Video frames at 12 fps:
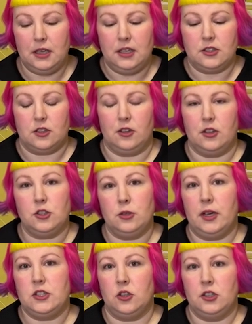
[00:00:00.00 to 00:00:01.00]
So the two
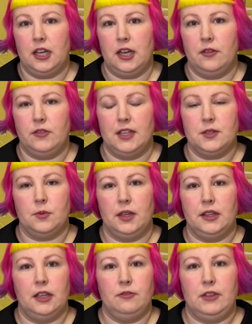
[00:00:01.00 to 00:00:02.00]
I don't have, there's one
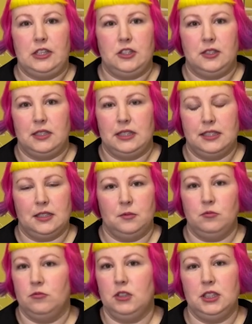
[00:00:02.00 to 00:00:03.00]
that features
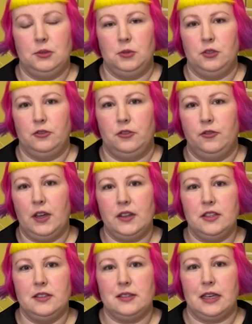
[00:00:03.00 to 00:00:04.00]
some really beautiful feathers,